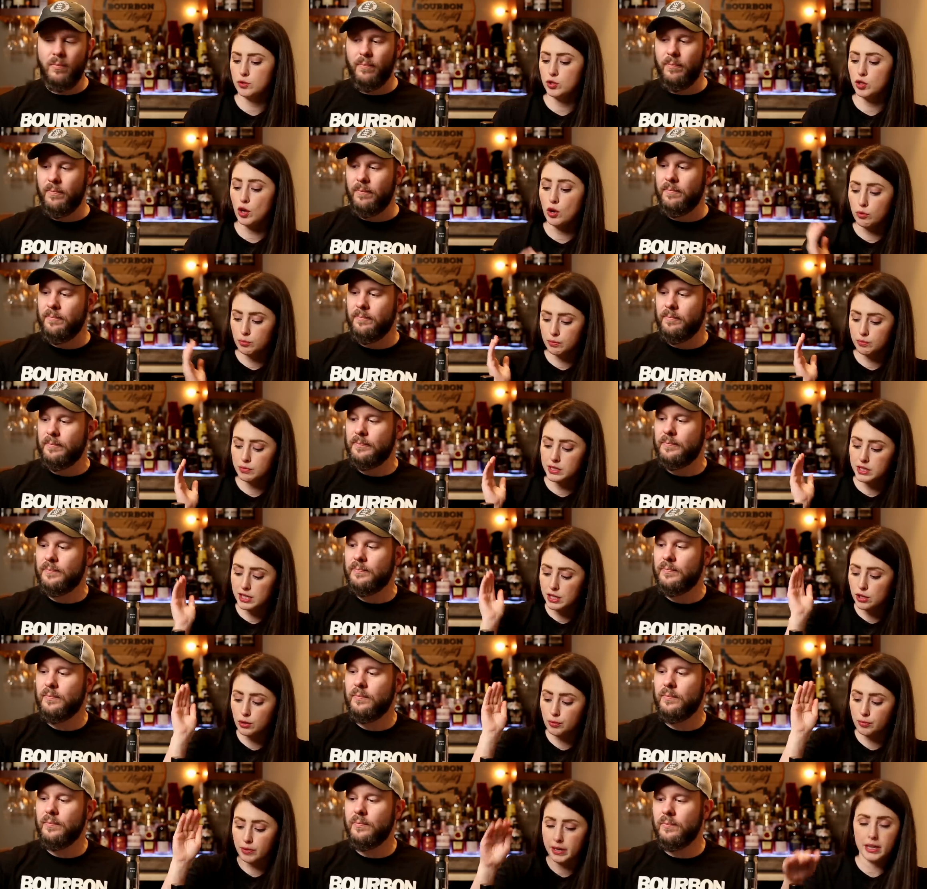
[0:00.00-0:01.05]
Speaker 1: So
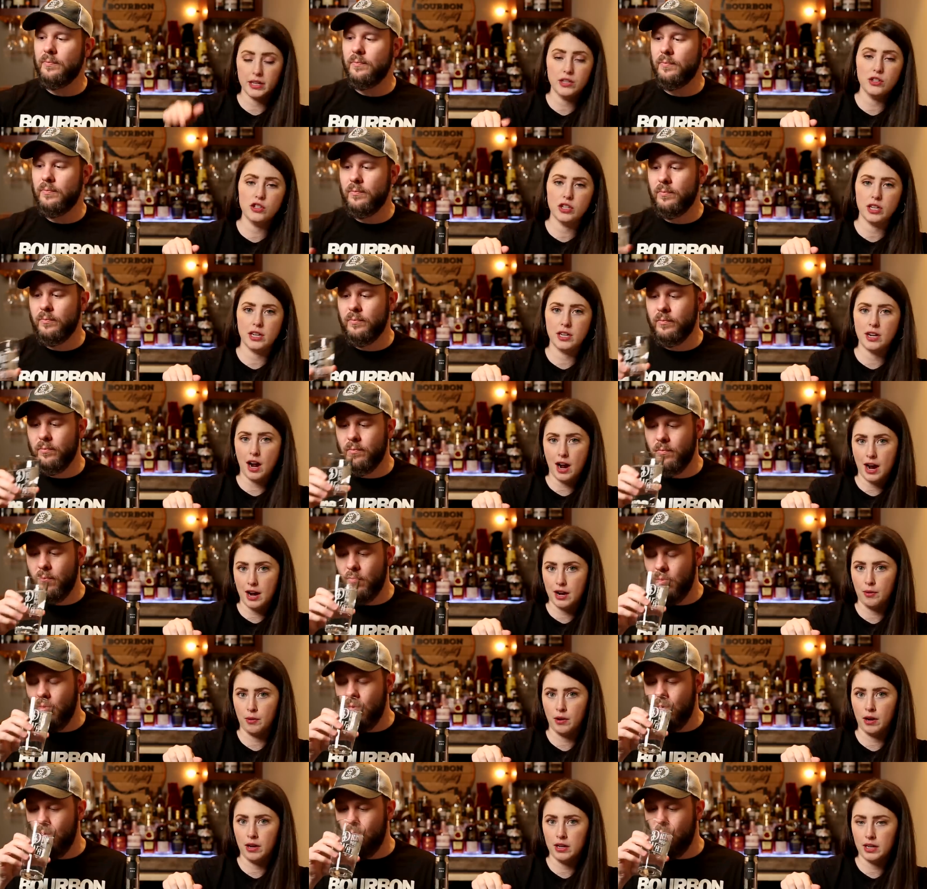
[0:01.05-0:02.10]
Cedar Ridge in
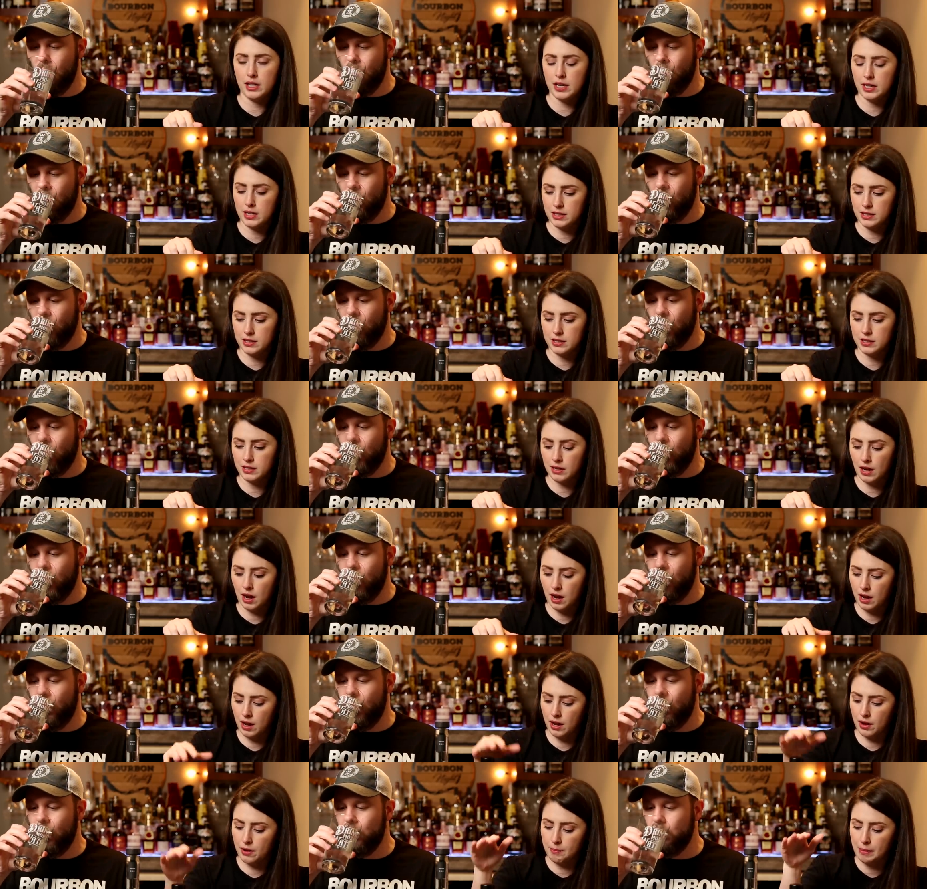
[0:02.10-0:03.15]
Iowa is
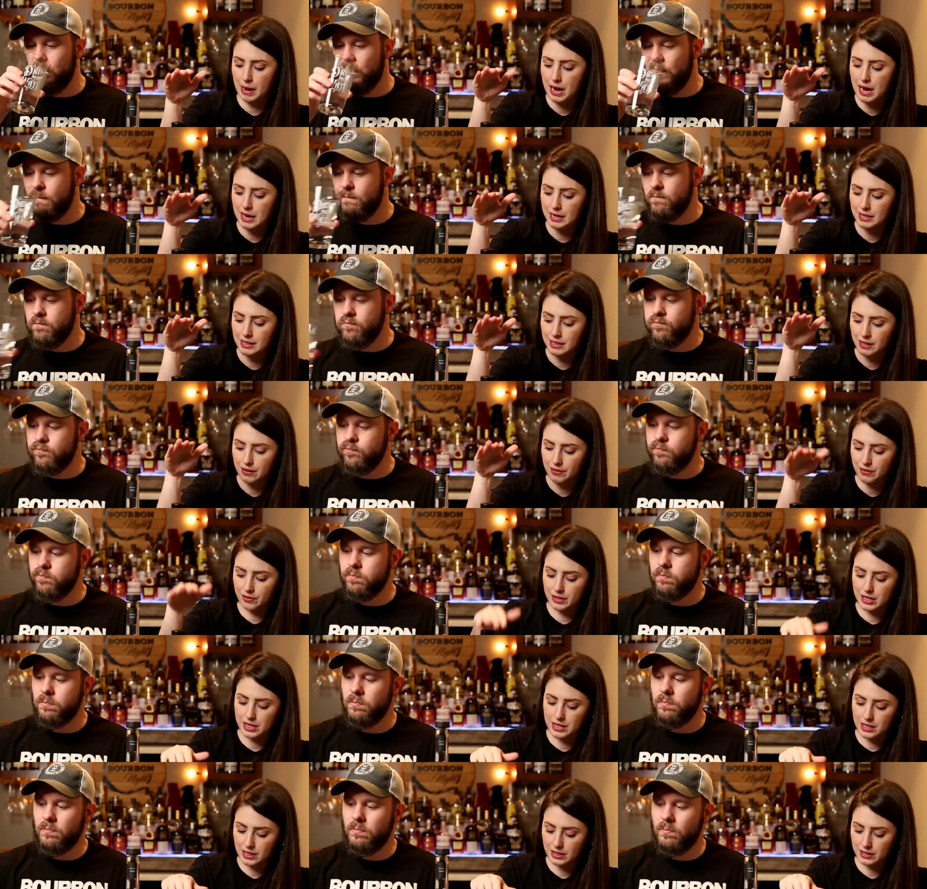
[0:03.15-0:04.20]
uh, behind
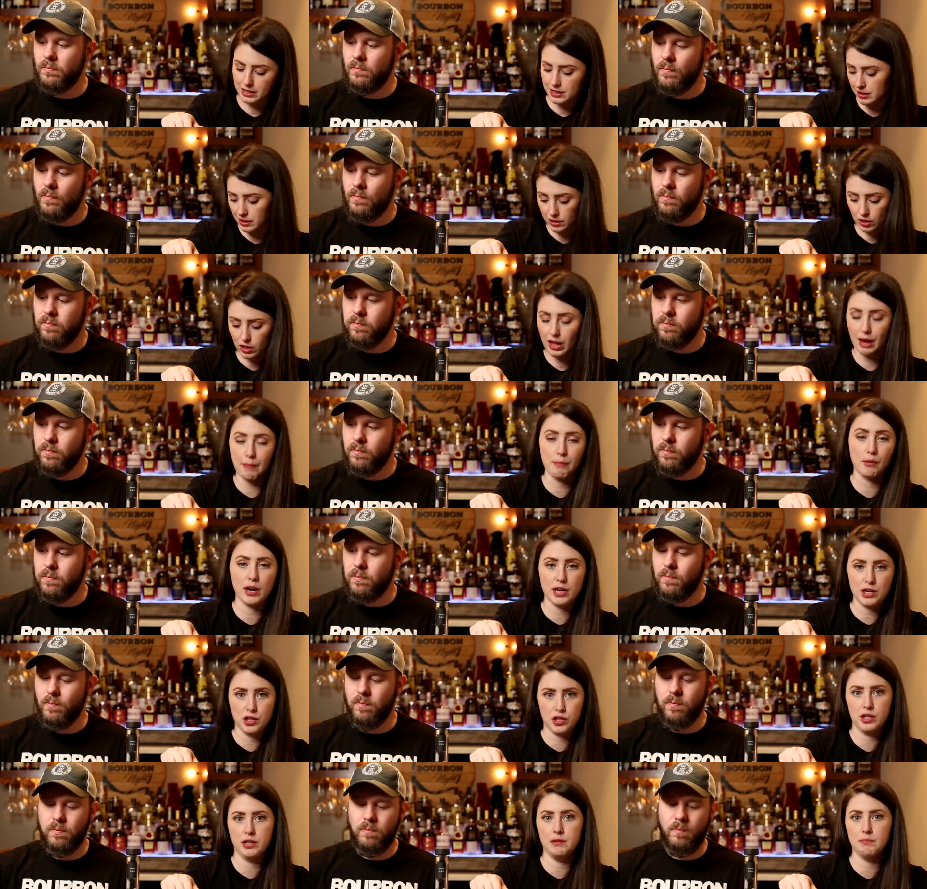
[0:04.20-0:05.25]
the. This is a
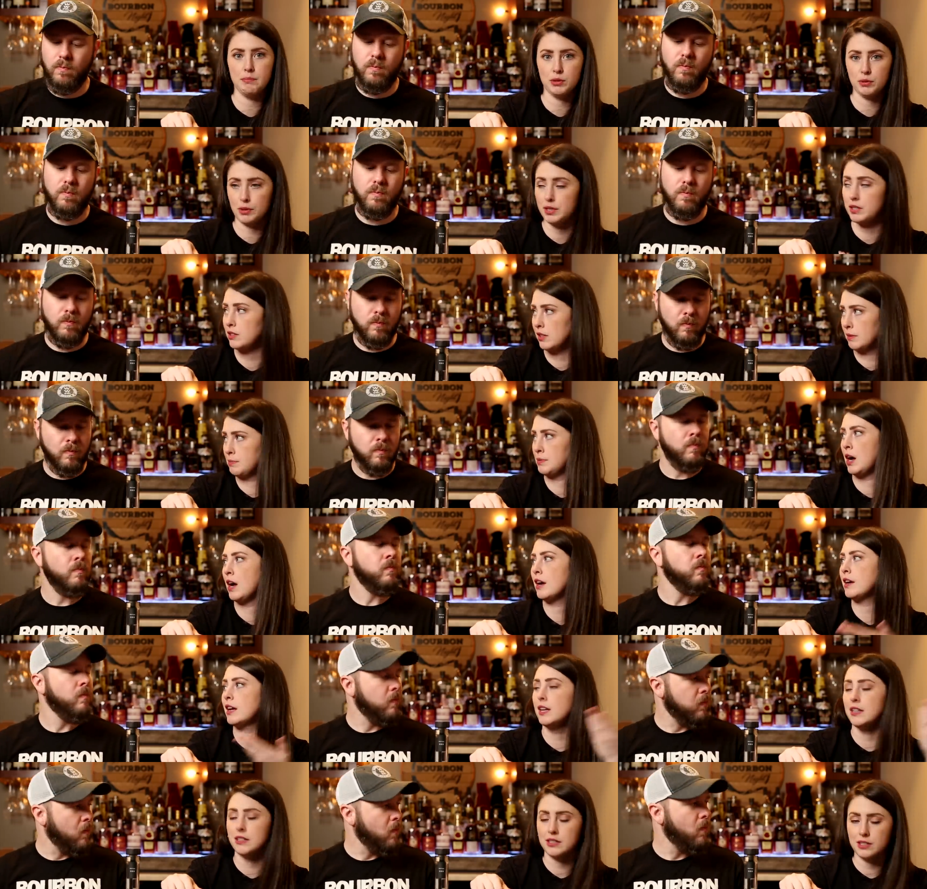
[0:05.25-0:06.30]
collaboration between
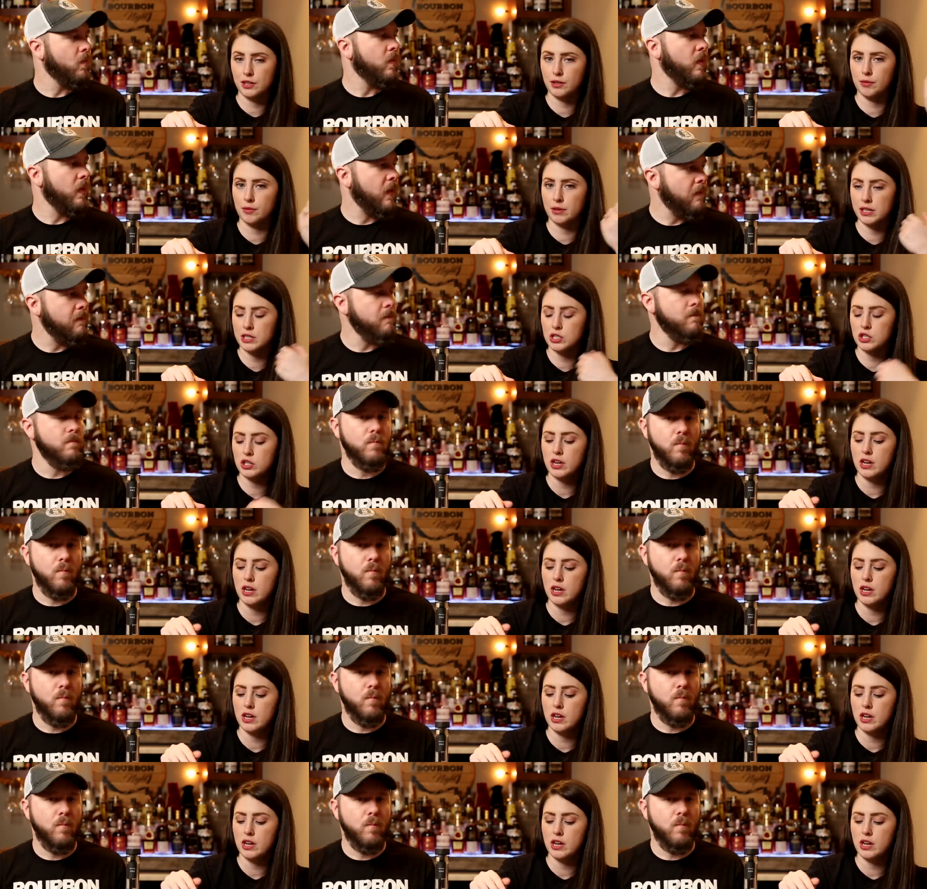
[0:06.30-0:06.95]
Slipknot and Cedar Ridge